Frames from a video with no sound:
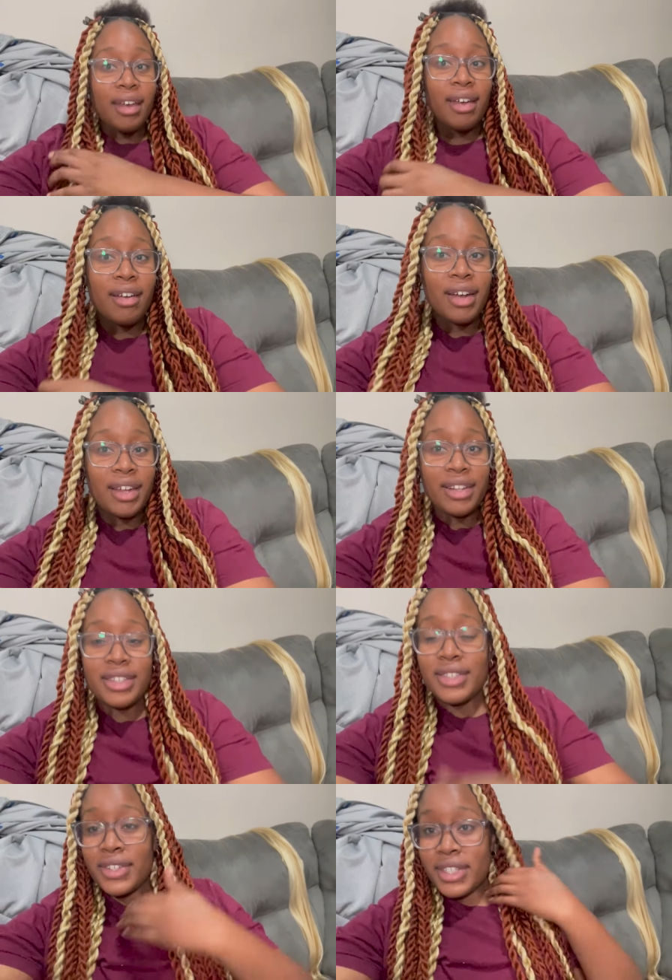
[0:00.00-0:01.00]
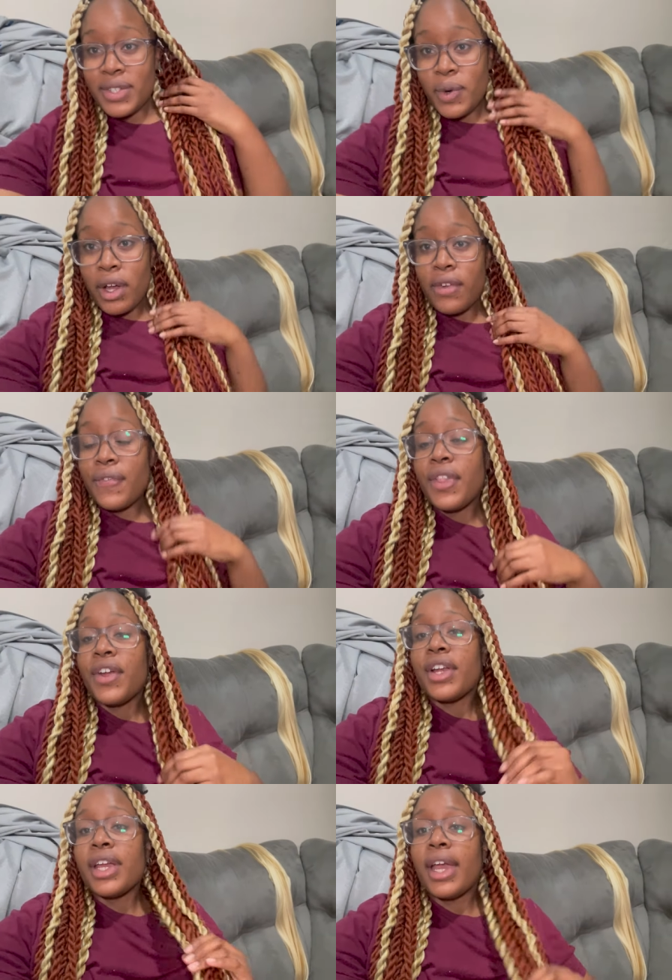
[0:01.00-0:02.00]
All right, y'all, so it's
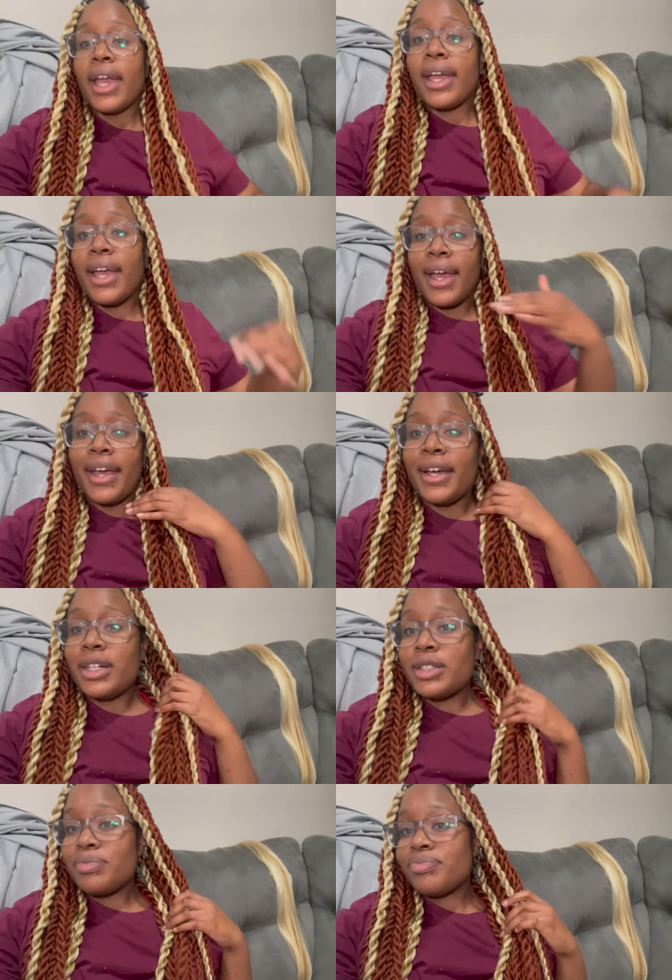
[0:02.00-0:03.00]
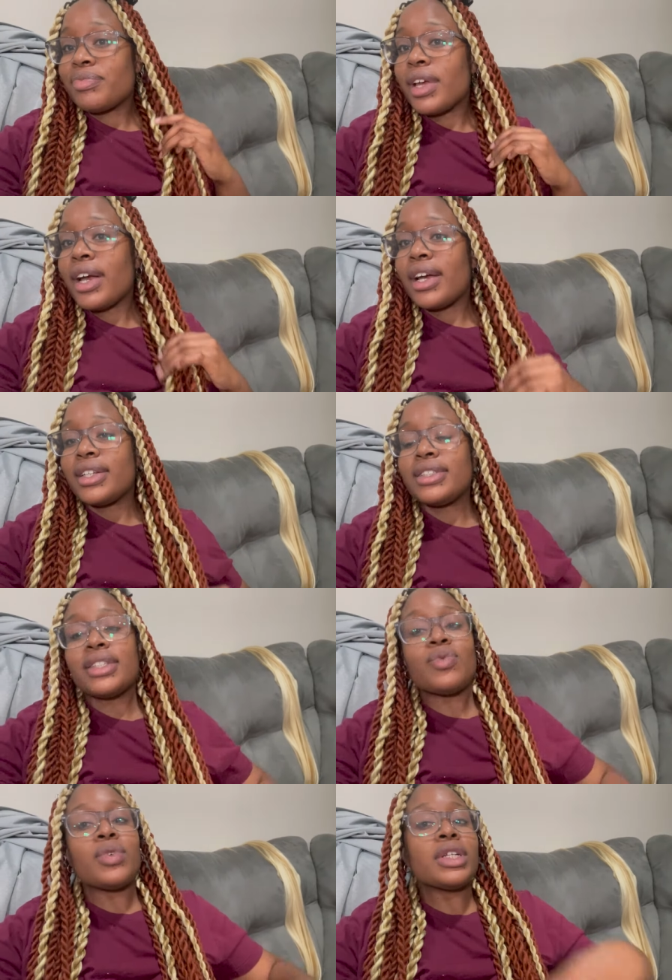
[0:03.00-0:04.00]
12:30 a.m. I
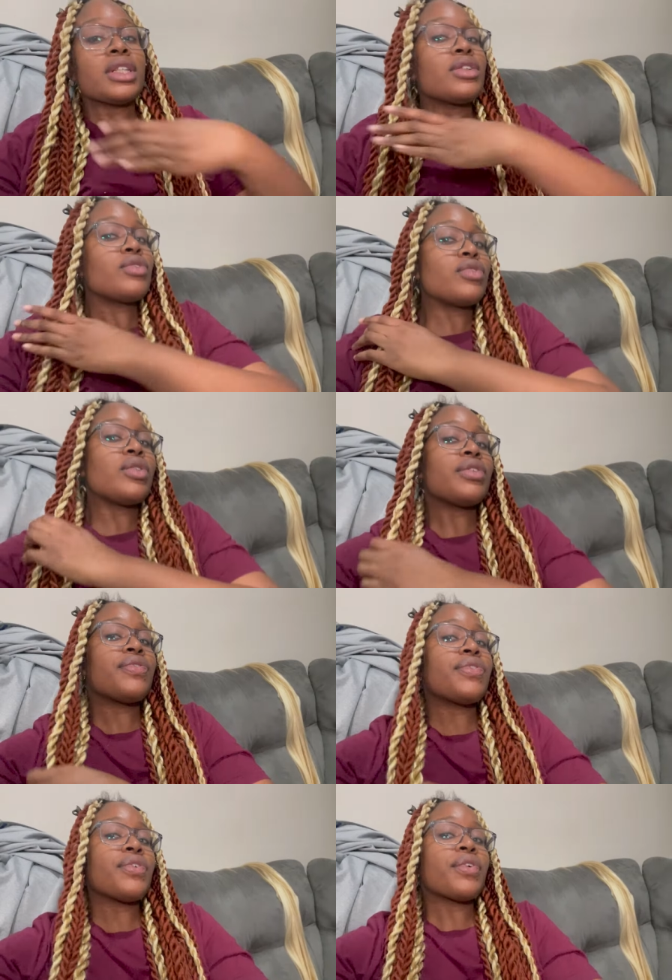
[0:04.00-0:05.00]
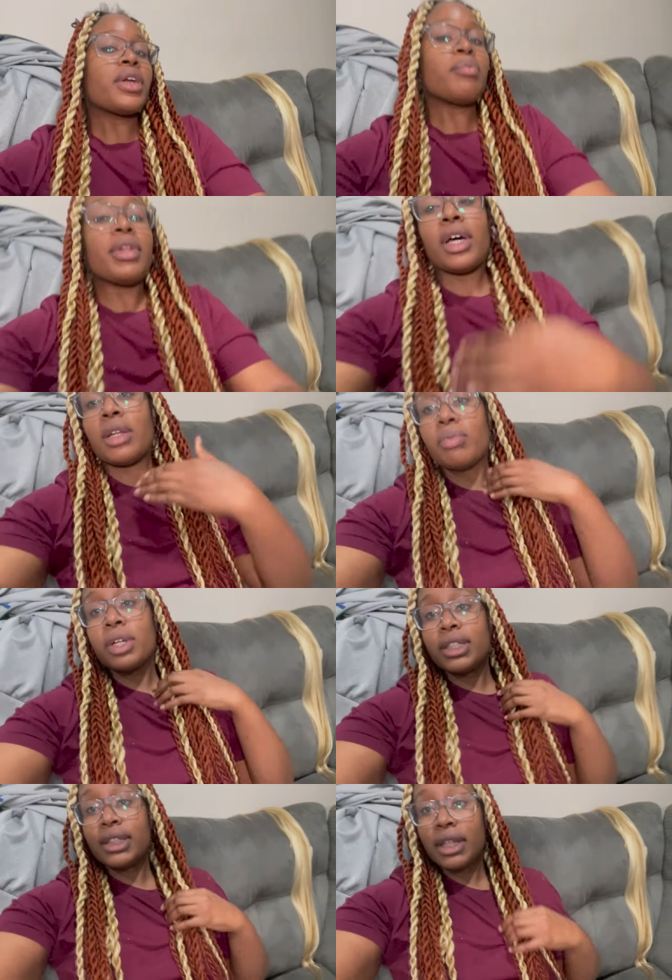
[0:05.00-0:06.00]
did one little row of 3 blonde
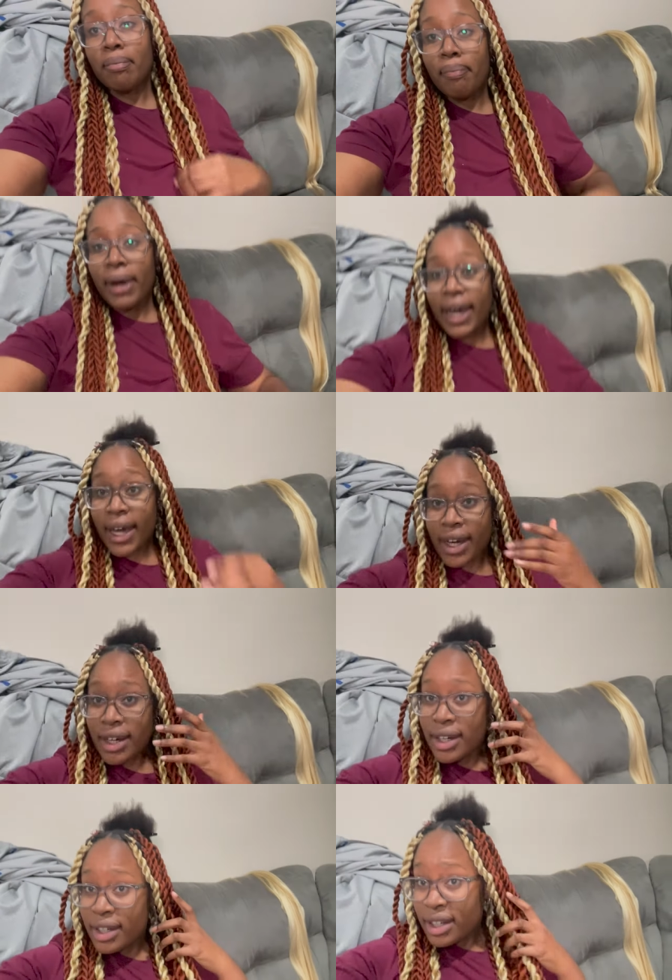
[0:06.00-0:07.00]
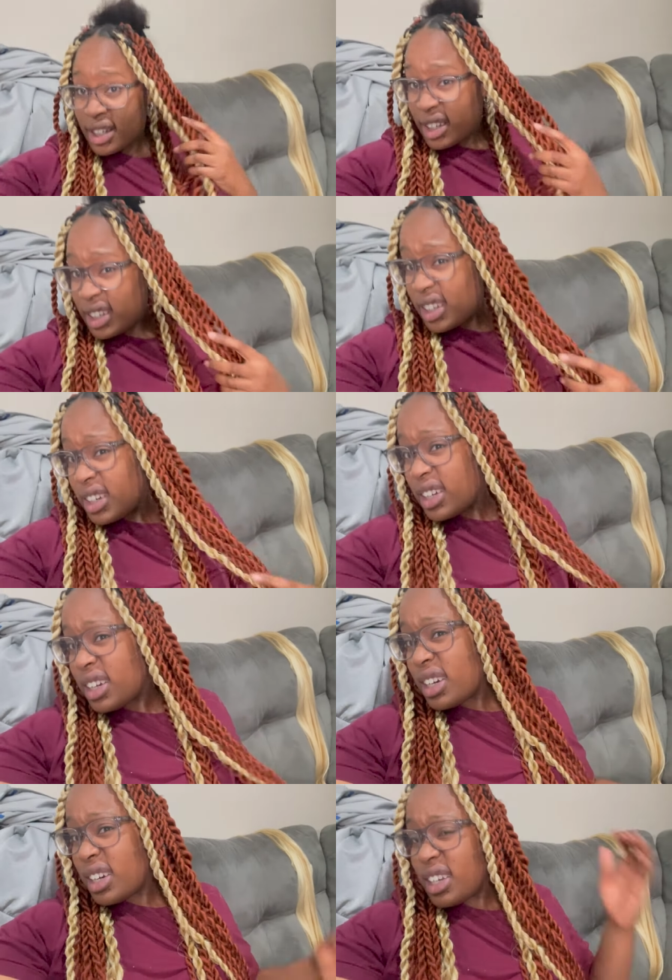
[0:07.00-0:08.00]
braids in the back.
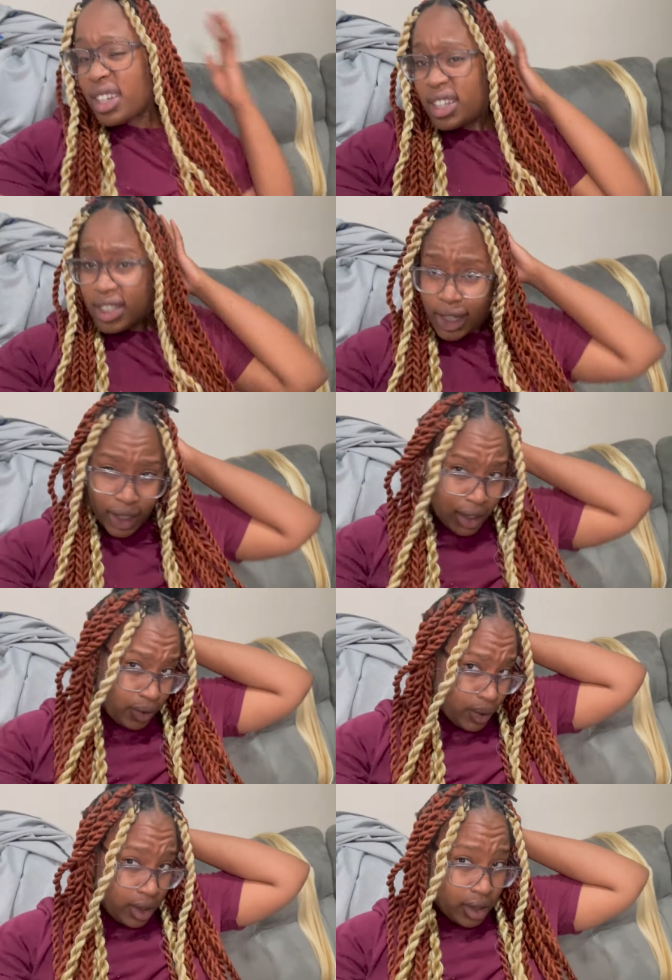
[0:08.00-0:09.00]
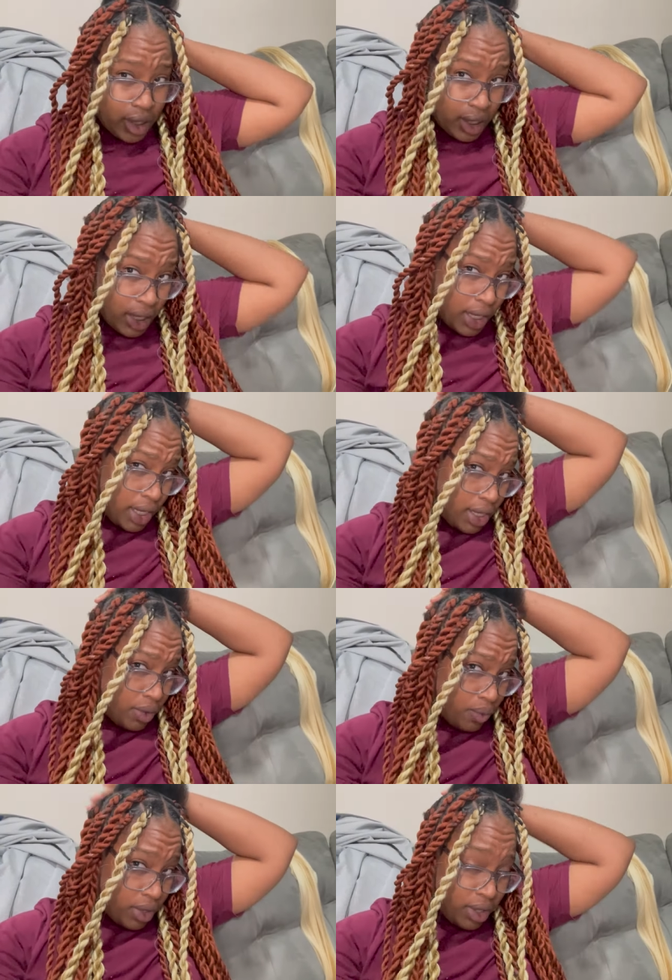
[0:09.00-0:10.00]
And then I added
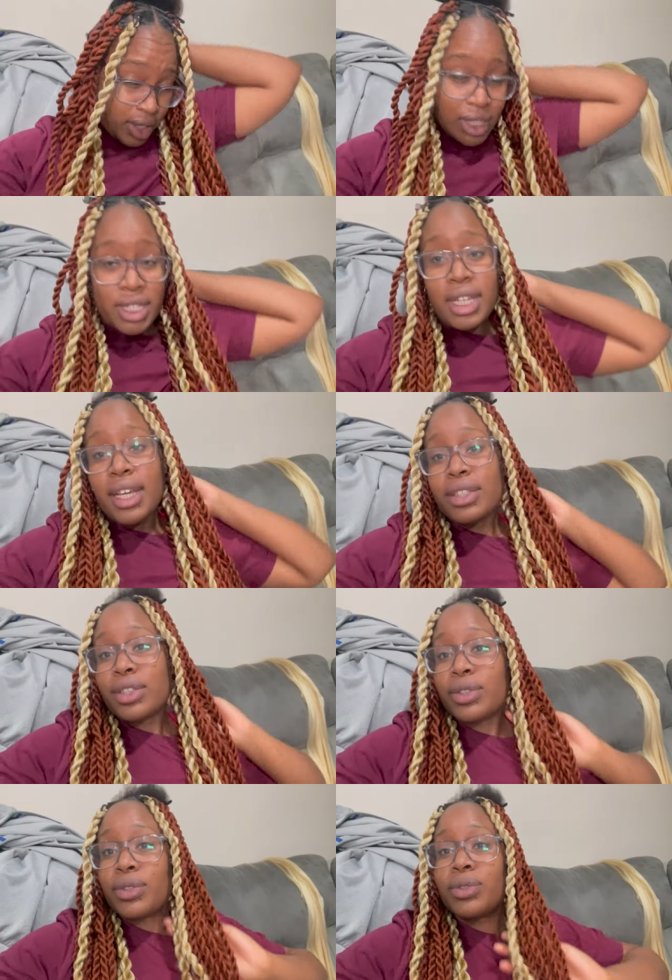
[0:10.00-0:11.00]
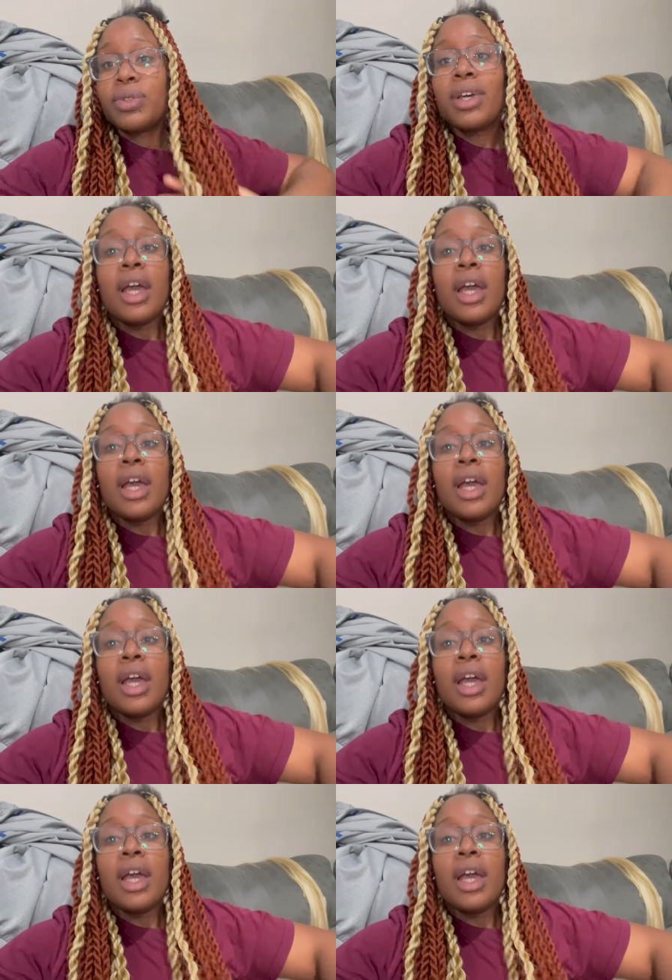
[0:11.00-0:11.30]
one on this side too.